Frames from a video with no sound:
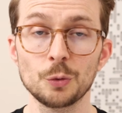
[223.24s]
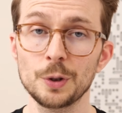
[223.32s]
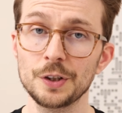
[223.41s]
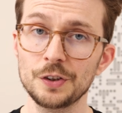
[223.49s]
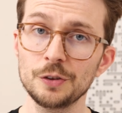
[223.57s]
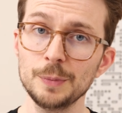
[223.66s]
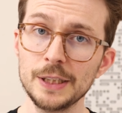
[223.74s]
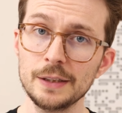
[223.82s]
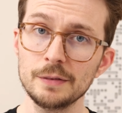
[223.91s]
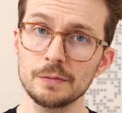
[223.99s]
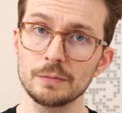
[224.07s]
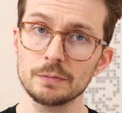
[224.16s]
what does this
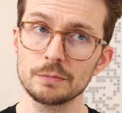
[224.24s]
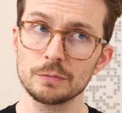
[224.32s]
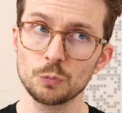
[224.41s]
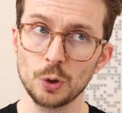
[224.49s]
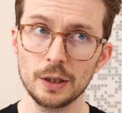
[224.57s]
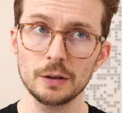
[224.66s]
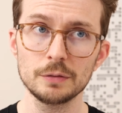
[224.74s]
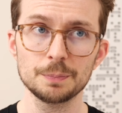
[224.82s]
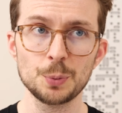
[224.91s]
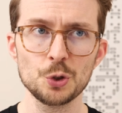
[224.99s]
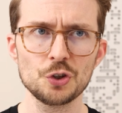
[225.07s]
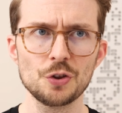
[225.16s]
mean? Well,
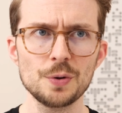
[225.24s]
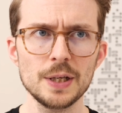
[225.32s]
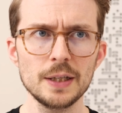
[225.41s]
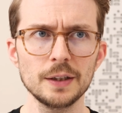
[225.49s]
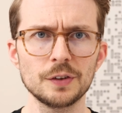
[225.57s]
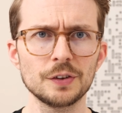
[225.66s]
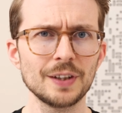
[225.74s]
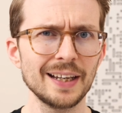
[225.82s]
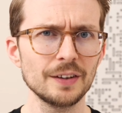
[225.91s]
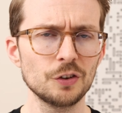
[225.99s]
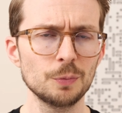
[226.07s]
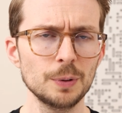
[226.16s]
Push 3 is
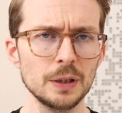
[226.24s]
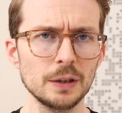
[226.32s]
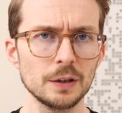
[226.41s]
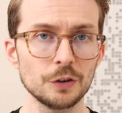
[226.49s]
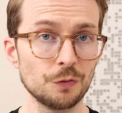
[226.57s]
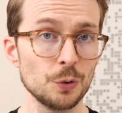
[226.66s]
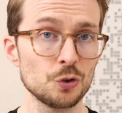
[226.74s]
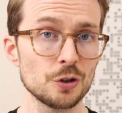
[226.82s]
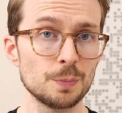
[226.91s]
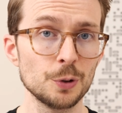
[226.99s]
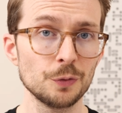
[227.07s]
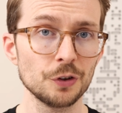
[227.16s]
designed to be as
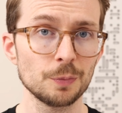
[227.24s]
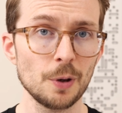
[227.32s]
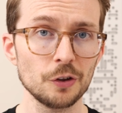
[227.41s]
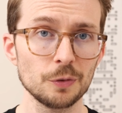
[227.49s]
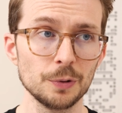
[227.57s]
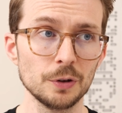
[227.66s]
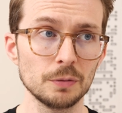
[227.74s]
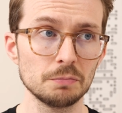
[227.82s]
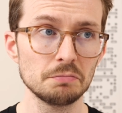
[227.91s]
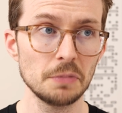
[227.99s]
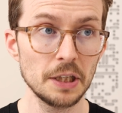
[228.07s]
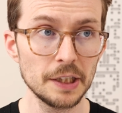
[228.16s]
future-proof as possible,
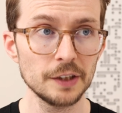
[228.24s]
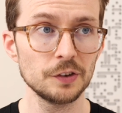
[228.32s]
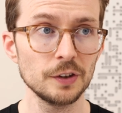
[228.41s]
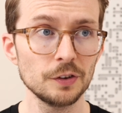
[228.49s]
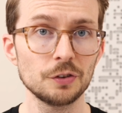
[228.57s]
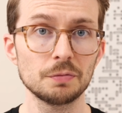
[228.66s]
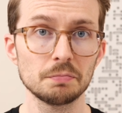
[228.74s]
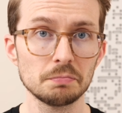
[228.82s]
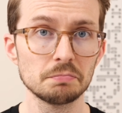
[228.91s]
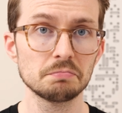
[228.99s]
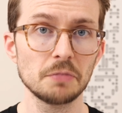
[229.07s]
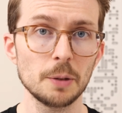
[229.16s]
and this is
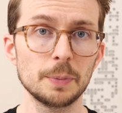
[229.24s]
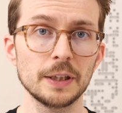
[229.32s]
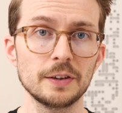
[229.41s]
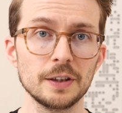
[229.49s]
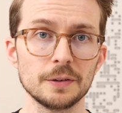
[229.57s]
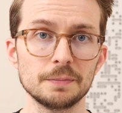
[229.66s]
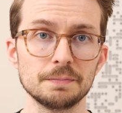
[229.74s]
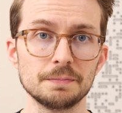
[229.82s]
a big deal.